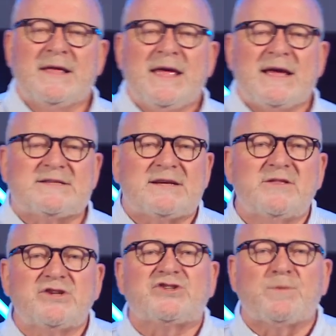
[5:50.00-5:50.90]
It's
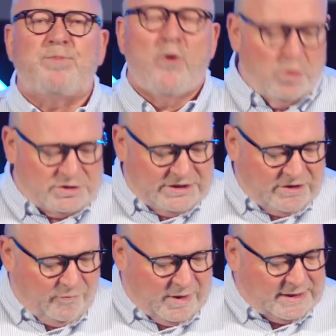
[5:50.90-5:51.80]
in the supporting
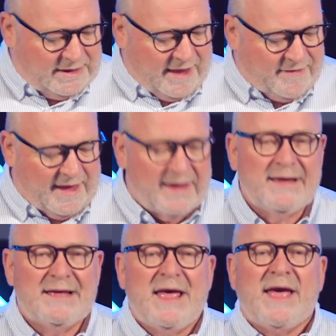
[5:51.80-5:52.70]
of one another.
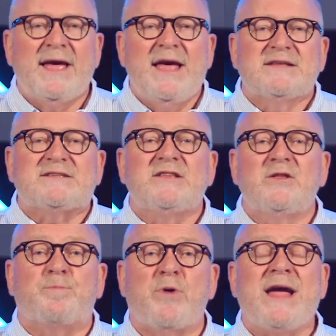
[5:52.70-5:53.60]
It's in
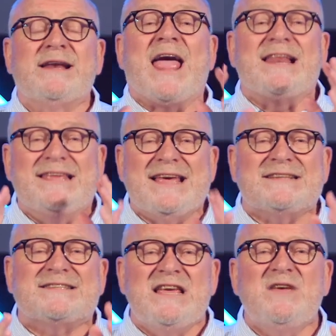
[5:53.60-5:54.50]
the praying. And
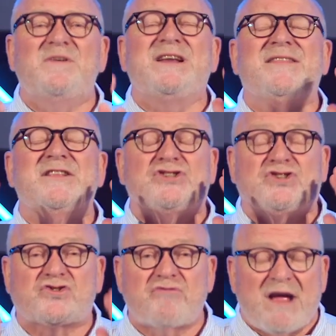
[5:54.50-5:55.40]
yes, even in the
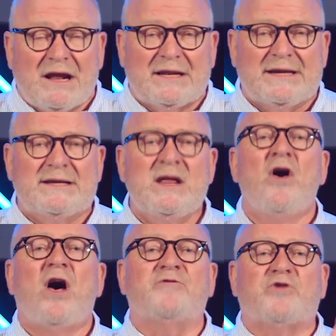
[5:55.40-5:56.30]
struggling
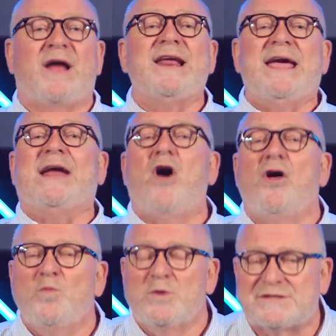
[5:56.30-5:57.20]
of trying to get
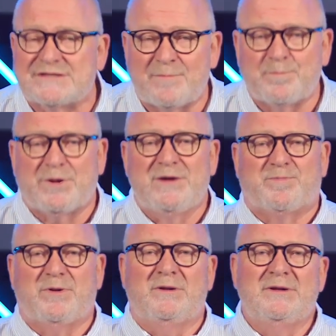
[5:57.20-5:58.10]
on with some
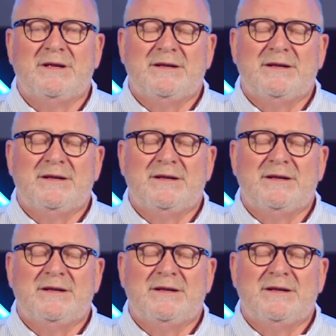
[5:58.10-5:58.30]
people,